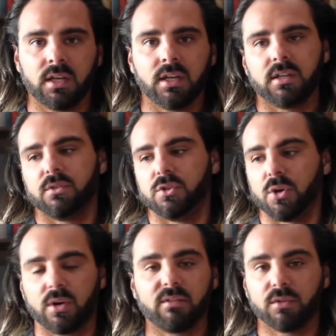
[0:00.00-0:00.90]
If you
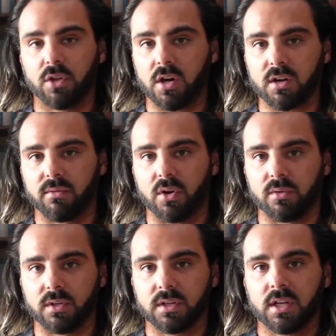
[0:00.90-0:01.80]
don't have a log of all of
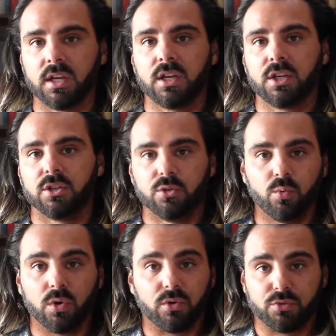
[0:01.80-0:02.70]
it, you
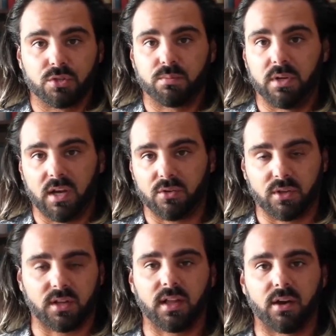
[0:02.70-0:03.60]
will just be out in the
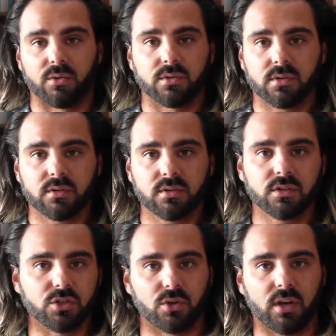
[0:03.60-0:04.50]
clouds
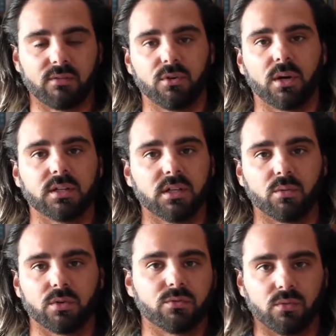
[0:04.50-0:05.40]
because you'll have no idea
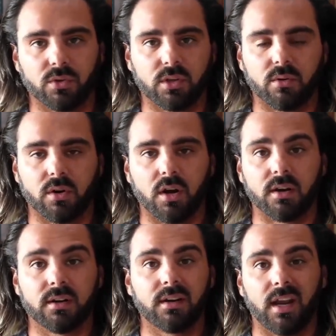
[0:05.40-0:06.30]
what's really going on.
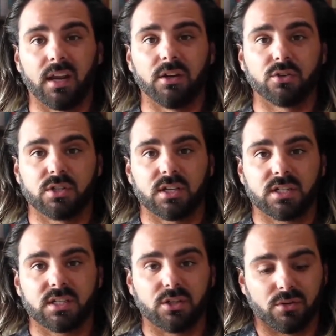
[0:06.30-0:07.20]
And your
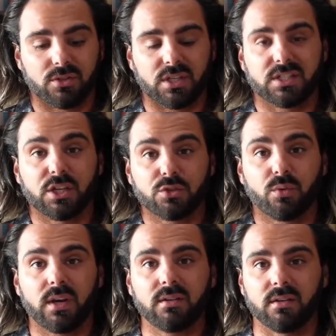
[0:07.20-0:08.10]
success
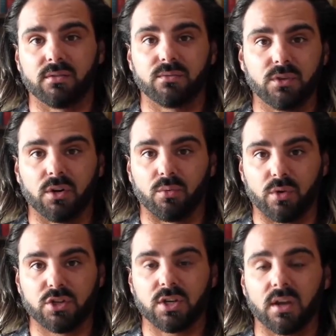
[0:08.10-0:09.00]
rate of
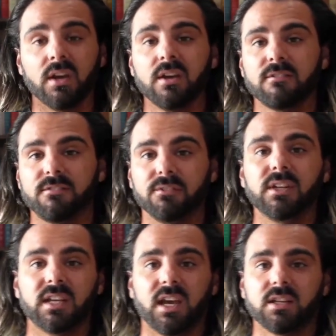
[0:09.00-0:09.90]
reaching
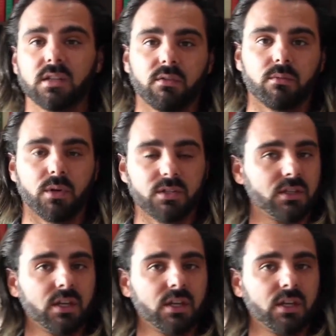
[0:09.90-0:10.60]
50K in 7 months